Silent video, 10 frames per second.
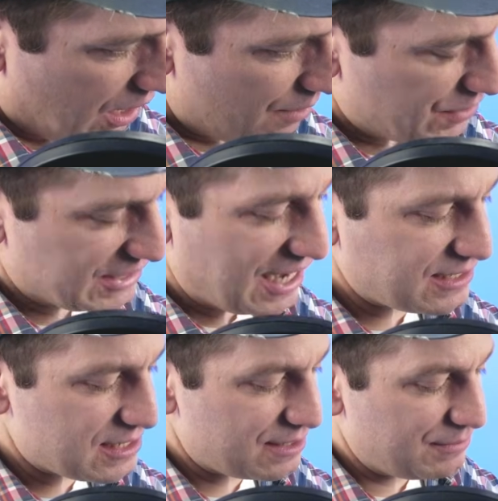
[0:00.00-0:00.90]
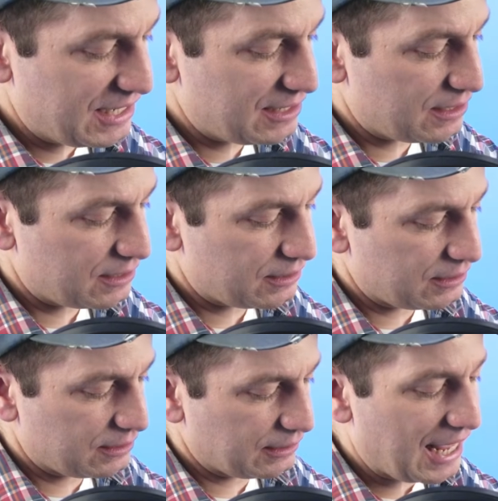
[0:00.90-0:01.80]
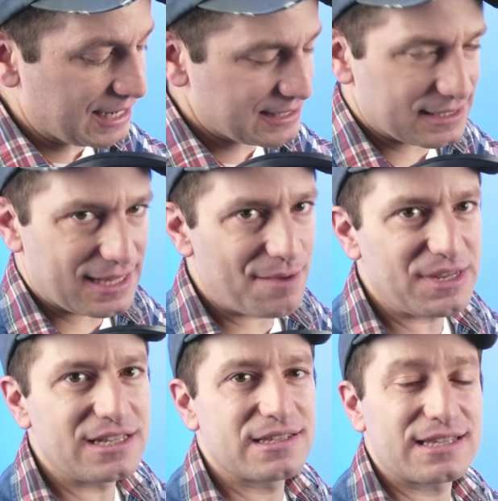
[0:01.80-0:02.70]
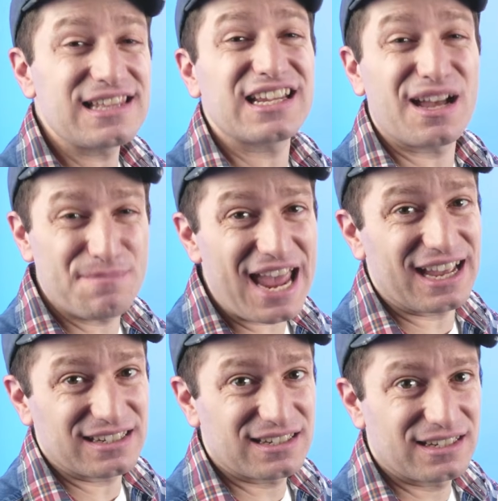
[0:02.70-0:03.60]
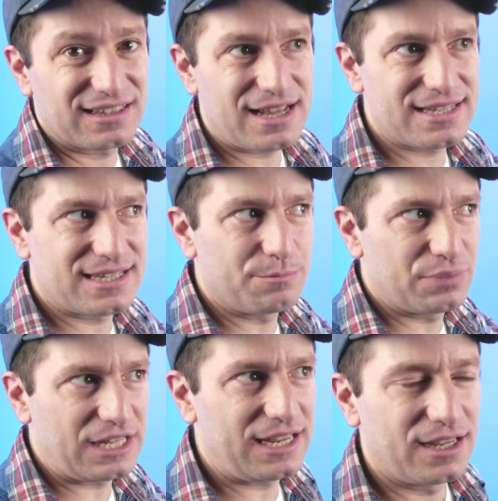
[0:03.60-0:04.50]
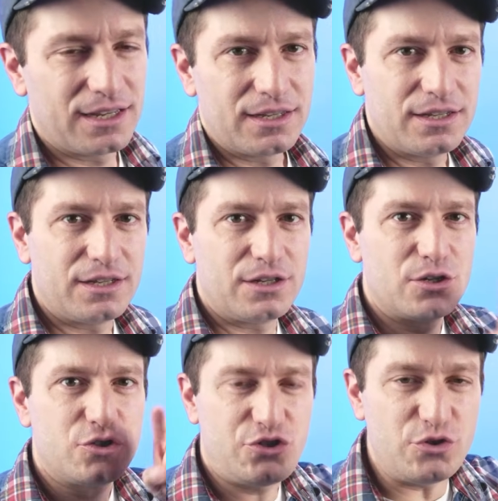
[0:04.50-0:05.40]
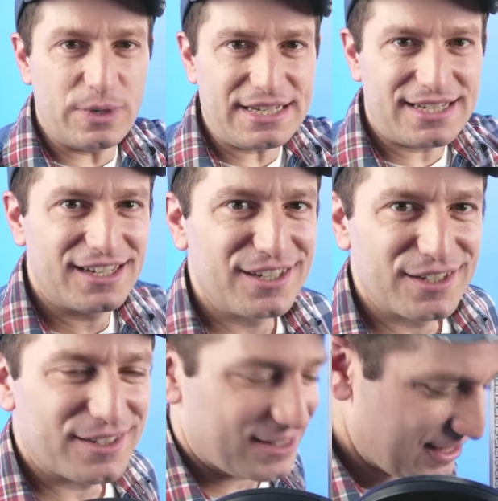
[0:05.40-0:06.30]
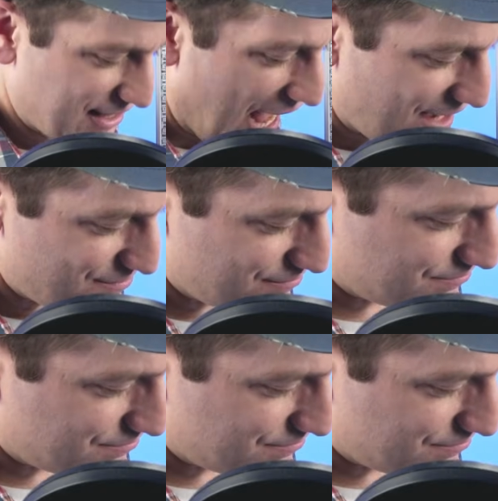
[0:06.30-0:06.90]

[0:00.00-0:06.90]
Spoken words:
But that doesn't mean let's. That means that's a command. That's simply do it like that.